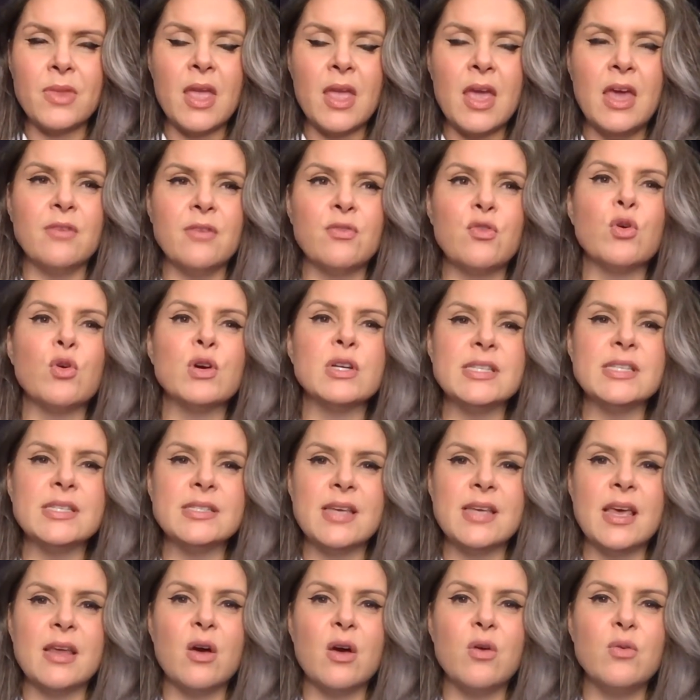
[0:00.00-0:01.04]
And of course he
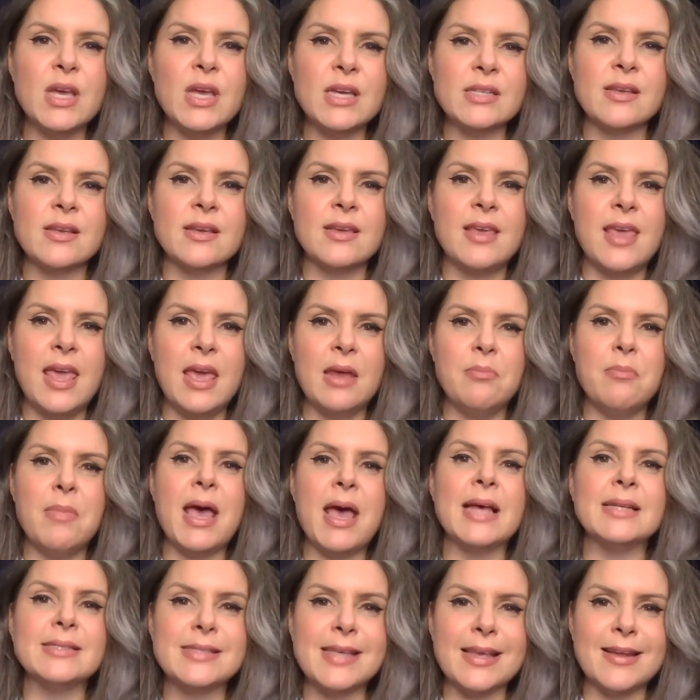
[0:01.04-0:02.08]
said, oh, yes, I can.
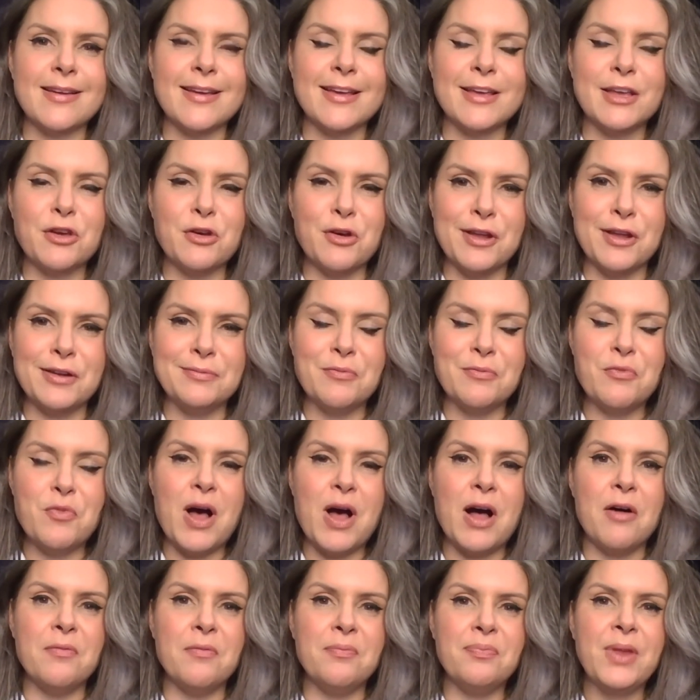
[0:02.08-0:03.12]
Matt said I could.
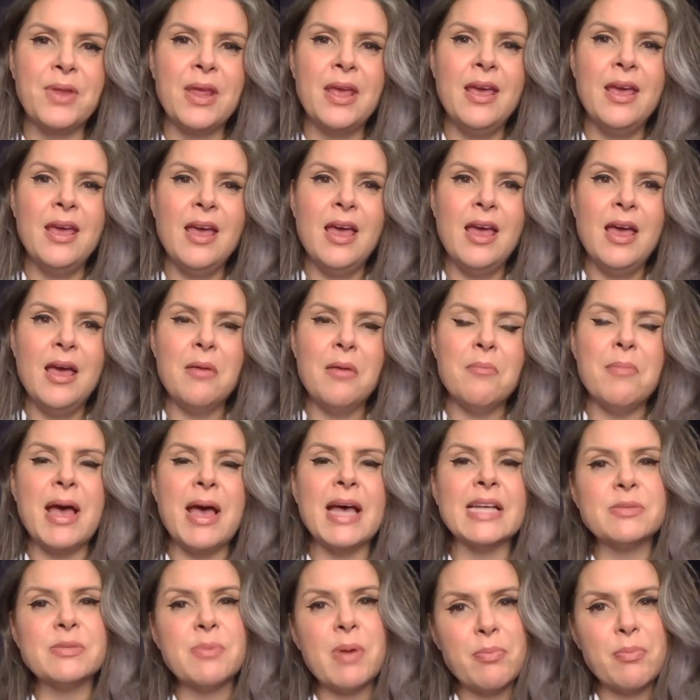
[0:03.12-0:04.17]
Well,
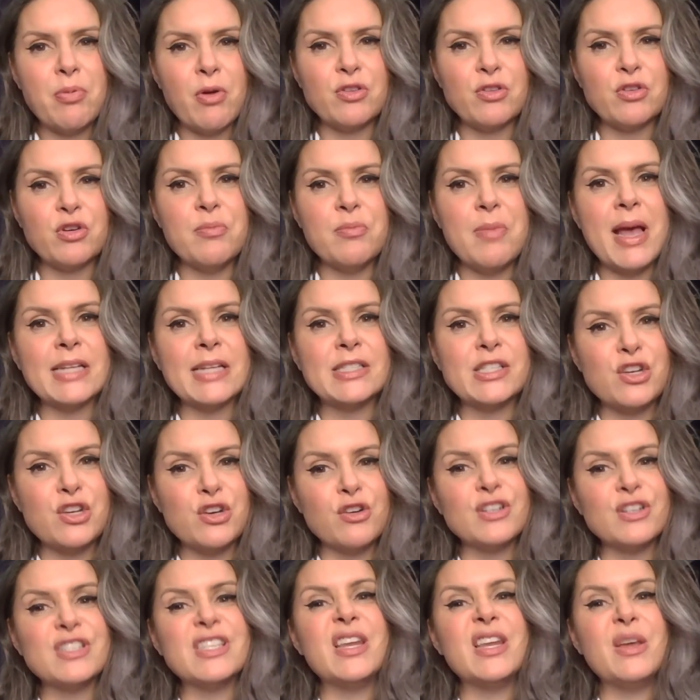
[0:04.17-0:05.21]
Matt's my brother and Matt's a
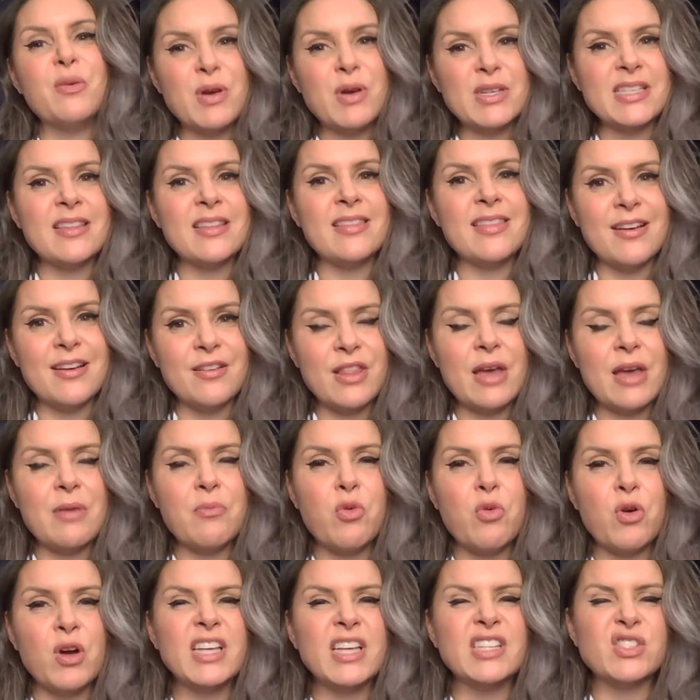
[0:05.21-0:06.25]
nurse and he wasn't there that
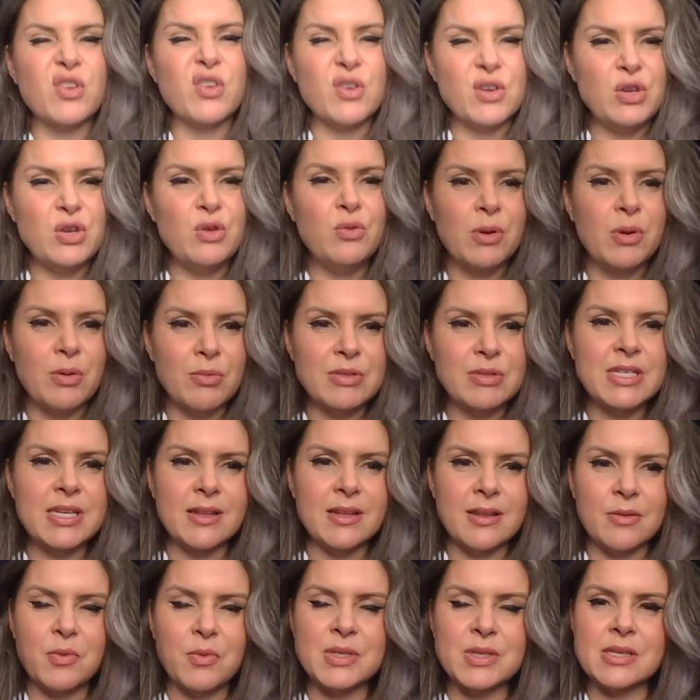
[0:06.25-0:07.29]
morning. So I knew we were
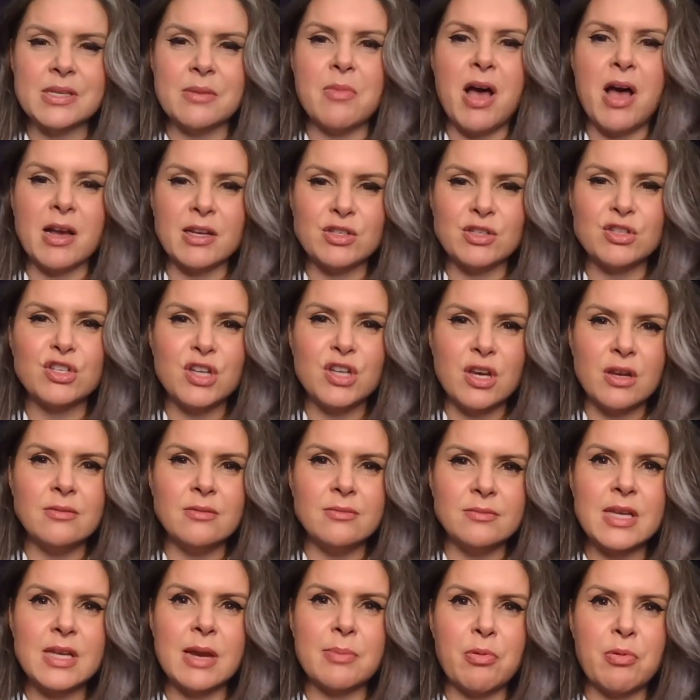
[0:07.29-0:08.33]
dealing with some
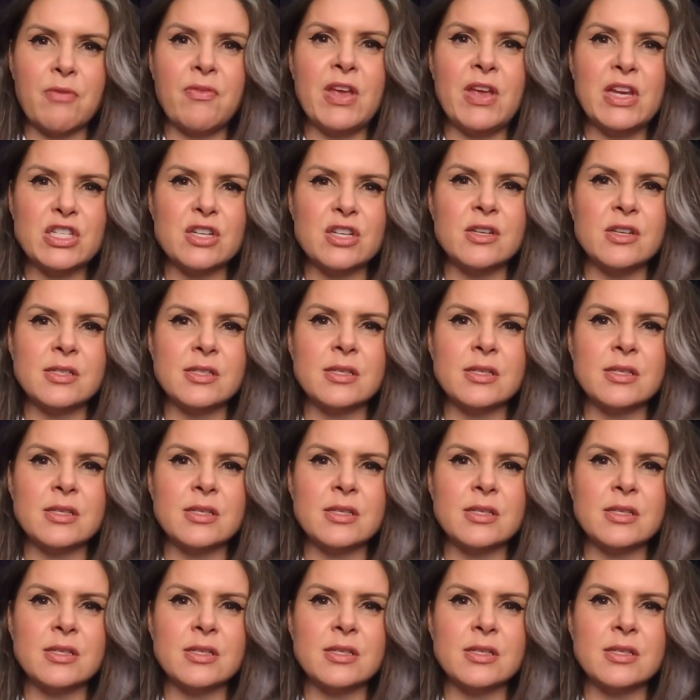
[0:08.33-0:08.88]
oxygen deprivation and